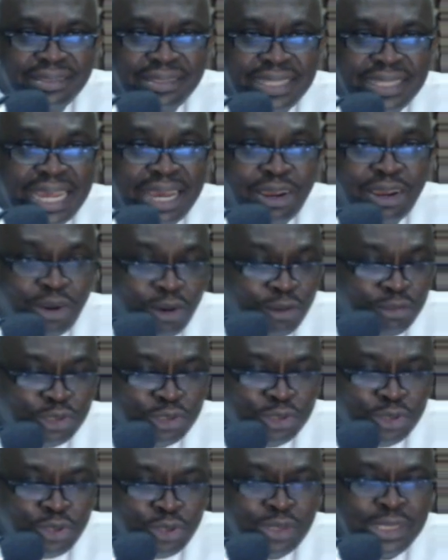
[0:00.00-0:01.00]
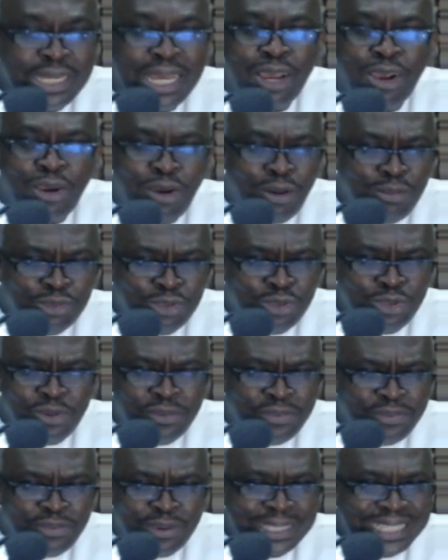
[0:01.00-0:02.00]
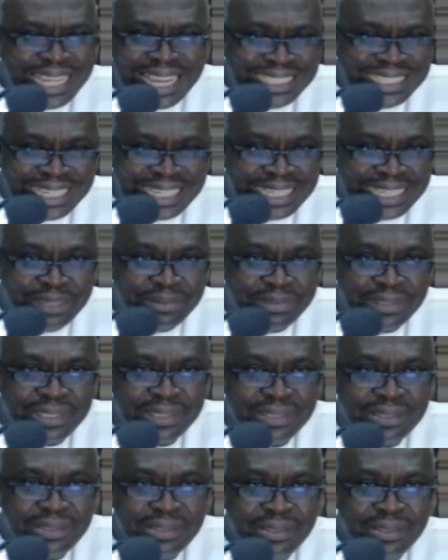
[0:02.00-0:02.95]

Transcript: that comes to you, they come to you first as a gift,